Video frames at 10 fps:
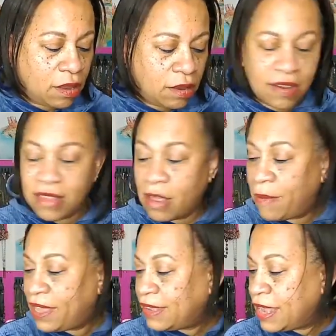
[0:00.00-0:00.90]
Does that
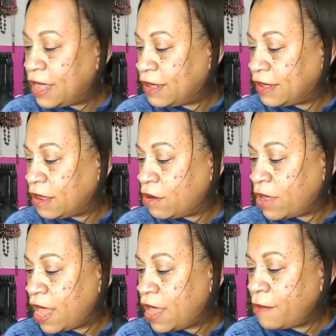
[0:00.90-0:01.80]
make sense?
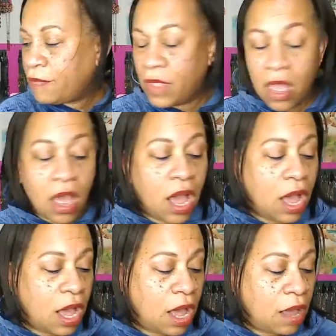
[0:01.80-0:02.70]
Okay.
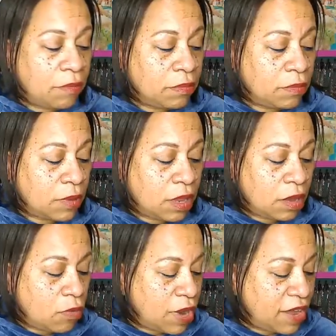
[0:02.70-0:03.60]

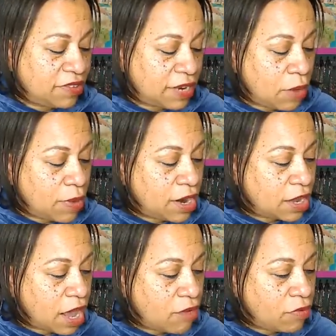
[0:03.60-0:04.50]
What else did I want to
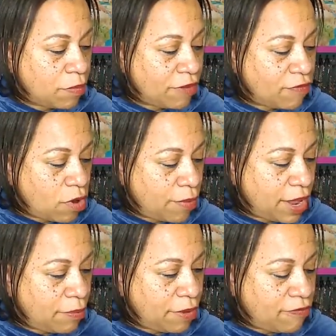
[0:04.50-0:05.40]
cover before
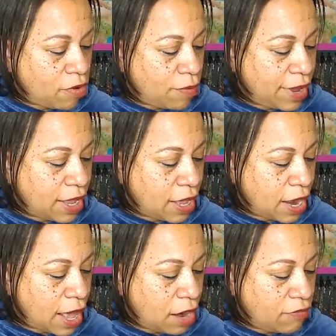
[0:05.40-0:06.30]
we get
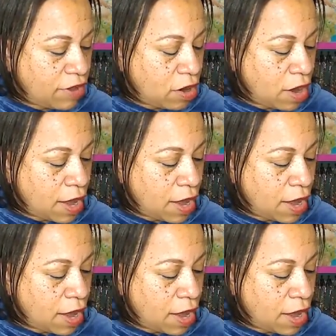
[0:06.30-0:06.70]
out of here?